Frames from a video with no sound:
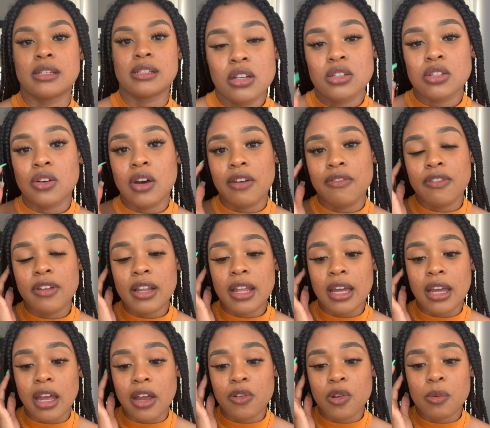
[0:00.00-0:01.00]
So I feel like
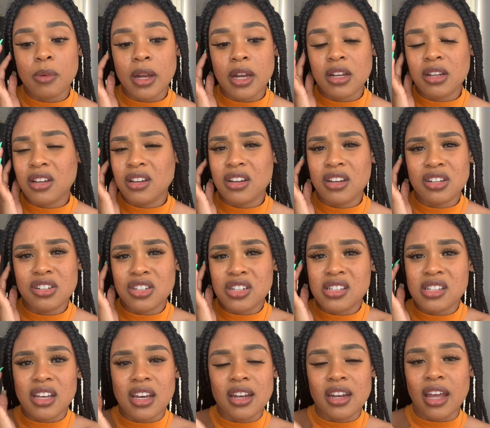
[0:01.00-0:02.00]
everybody could just
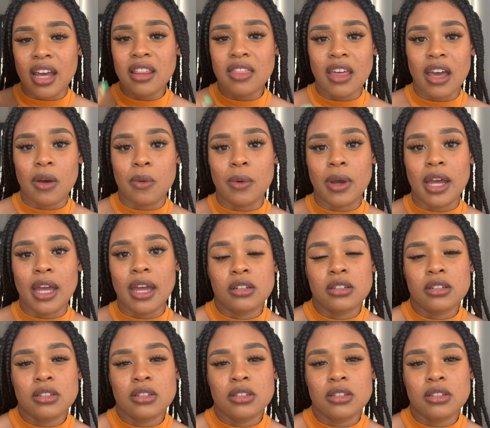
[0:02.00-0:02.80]
connect that way.